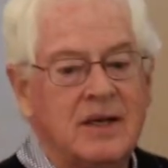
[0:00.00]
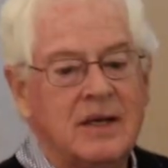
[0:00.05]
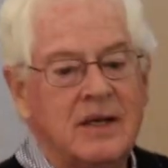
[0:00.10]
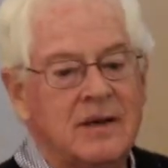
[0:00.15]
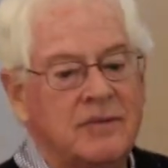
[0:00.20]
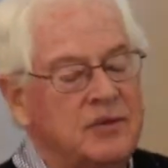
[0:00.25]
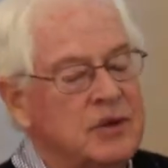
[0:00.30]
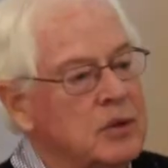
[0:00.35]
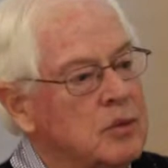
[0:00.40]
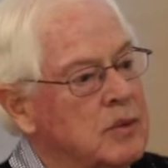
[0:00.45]

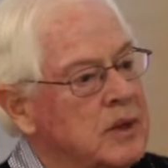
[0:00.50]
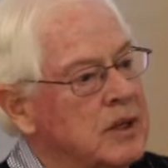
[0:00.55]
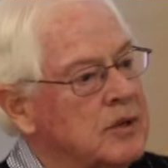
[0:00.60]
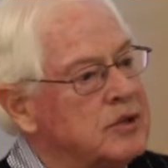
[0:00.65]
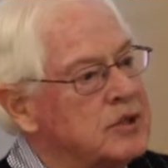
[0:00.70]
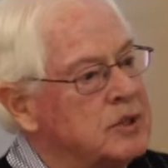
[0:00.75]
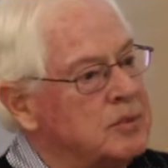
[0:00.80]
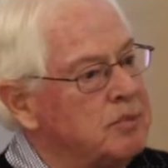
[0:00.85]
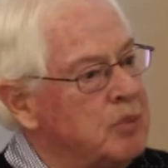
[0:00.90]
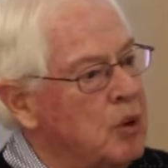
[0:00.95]
if you will,
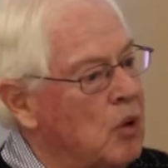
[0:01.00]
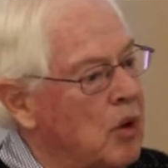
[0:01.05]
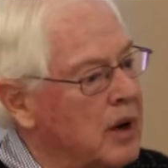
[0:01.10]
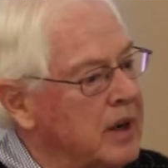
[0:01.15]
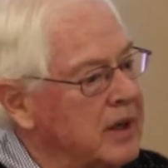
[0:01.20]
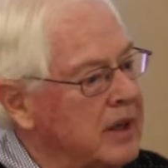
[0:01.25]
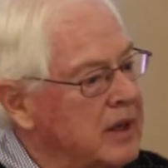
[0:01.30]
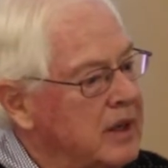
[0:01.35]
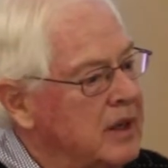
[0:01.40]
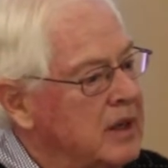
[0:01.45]

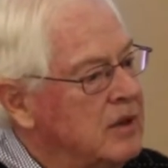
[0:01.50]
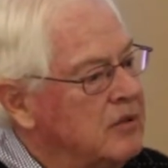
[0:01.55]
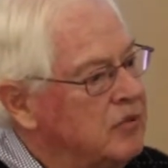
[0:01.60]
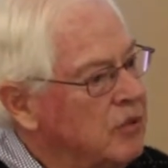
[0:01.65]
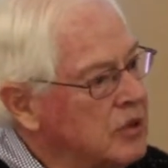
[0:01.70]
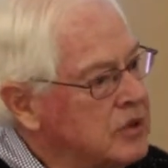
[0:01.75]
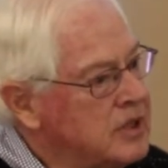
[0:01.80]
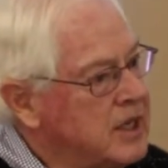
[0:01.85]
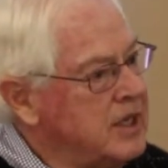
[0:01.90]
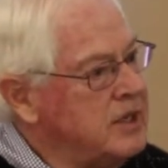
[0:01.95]
support
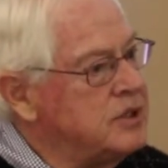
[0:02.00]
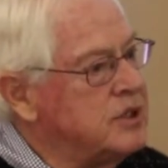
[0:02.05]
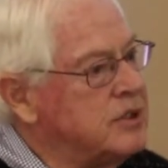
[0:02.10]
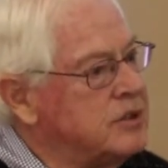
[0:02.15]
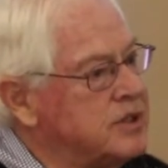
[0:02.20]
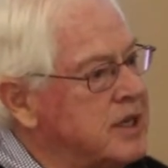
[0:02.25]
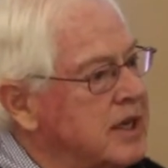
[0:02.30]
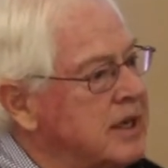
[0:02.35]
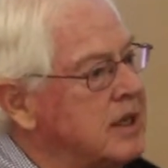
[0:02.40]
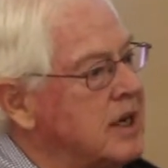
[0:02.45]
for
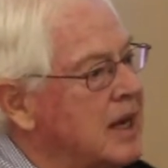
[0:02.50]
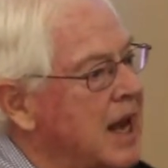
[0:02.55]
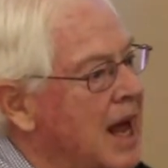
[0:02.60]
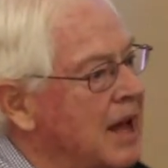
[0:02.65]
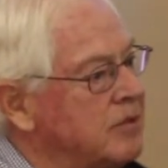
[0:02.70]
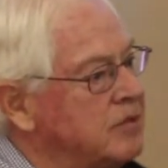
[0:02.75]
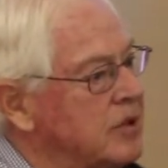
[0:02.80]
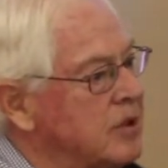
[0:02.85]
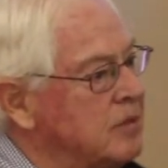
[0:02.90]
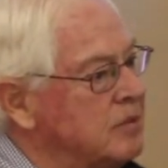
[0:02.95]
teachers in
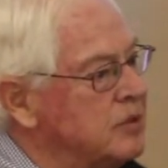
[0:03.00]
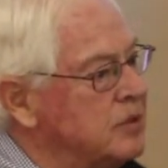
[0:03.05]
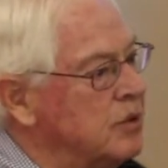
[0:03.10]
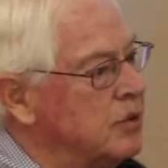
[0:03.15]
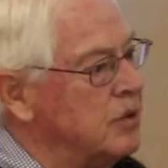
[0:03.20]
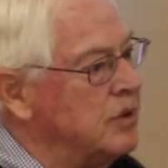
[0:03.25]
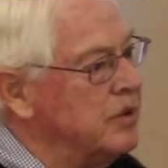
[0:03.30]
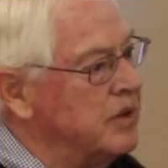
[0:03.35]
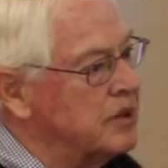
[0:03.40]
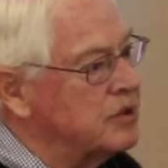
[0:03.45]
classrooms
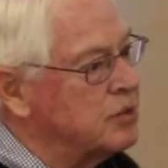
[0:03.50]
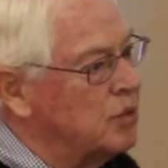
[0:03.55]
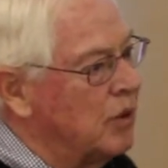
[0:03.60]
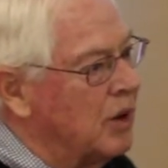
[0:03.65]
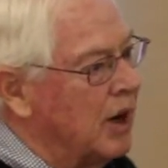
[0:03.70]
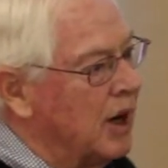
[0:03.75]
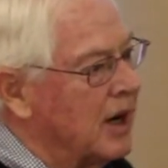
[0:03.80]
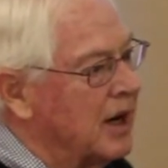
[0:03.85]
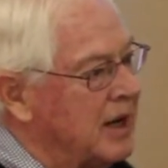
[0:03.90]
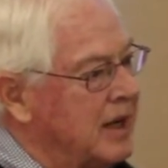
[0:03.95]
doing this
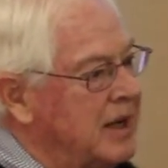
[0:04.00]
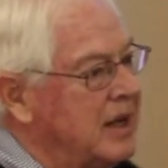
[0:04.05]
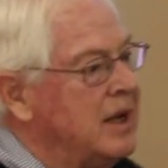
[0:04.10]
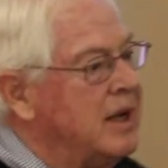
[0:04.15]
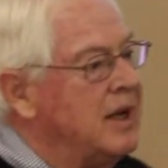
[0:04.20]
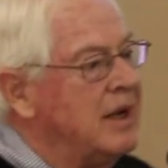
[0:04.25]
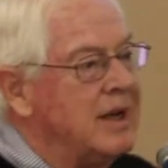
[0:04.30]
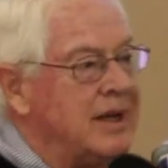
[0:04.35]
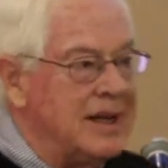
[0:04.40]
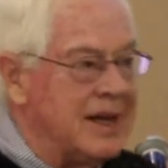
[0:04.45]
work.
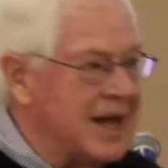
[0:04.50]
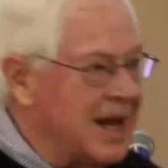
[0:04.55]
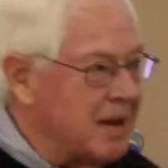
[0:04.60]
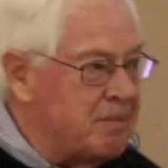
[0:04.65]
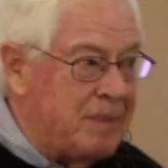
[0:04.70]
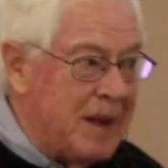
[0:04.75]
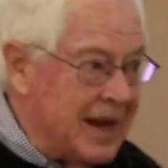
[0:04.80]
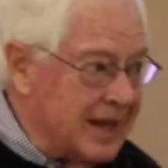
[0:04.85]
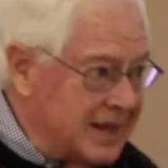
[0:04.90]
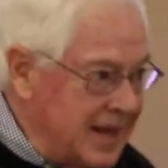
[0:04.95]
You got to
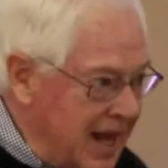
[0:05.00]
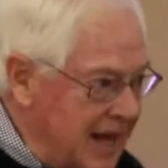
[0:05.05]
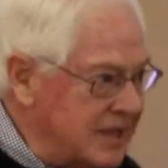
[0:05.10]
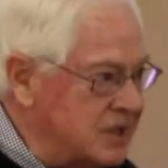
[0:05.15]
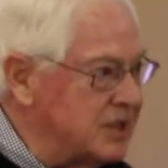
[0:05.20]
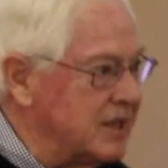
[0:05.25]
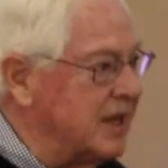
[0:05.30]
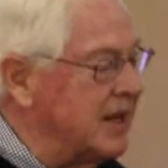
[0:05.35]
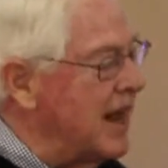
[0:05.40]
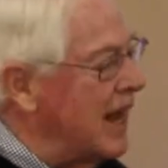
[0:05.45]
pay
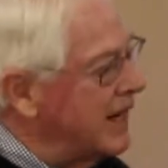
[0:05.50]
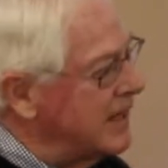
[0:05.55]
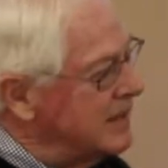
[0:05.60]
attention to that